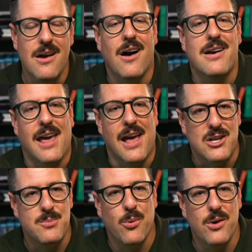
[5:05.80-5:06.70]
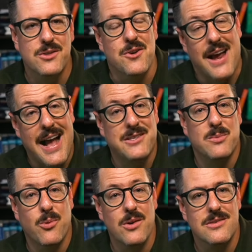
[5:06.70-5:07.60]
on edge ports or access
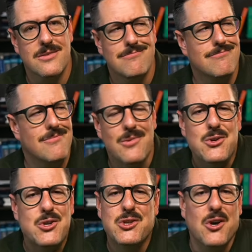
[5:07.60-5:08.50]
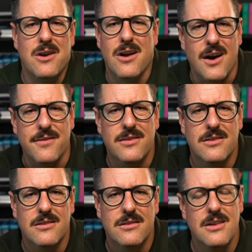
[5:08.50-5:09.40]
ports, just turn it off.
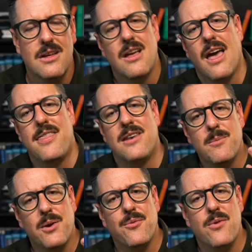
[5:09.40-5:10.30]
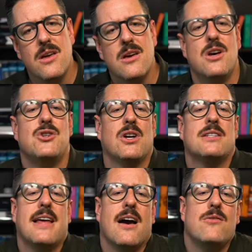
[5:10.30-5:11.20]
And then number three, shut
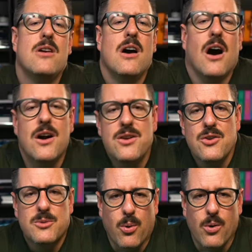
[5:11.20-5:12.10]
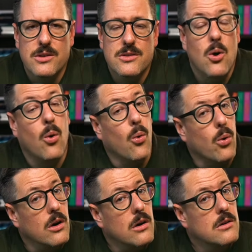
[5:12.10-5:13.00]
down unused ports
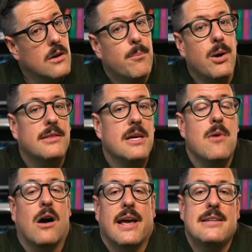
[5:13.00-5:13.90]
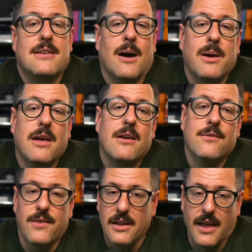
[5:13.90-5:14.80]
or put them on a dummy
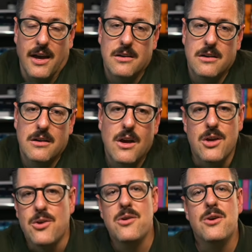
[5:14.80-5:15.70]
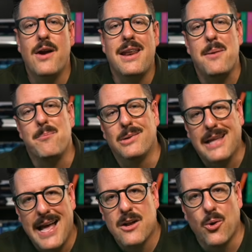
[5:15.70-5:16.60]
VLAN. You can create a
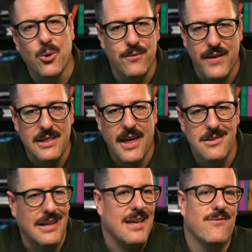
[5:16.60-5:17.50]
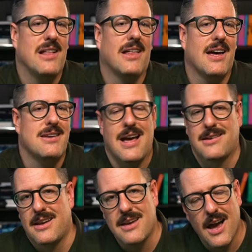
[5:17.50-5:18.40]
black hole VLAN like VLAN
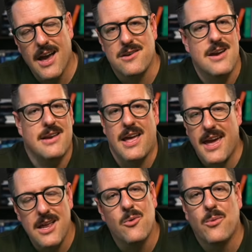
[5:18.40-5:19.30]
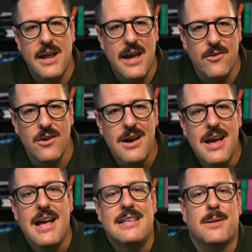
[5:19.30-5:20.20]
999 or 998, whatever,
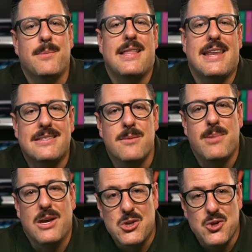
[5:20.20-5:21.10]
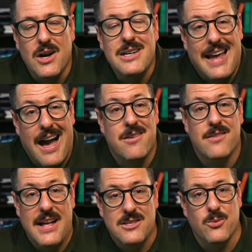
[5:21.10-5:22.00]
something that isn't being trunked out of
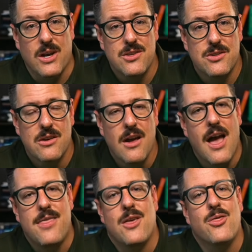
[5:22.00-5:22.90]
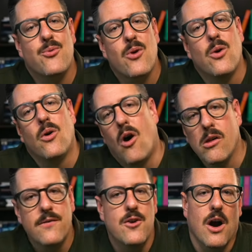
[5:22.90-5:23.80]
that switch, and then throw all of
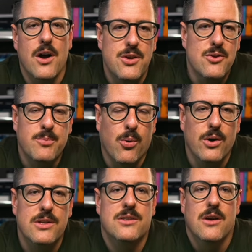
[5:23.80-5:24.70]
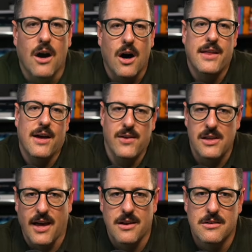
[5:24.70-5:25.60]
your unused ports on that VLAN.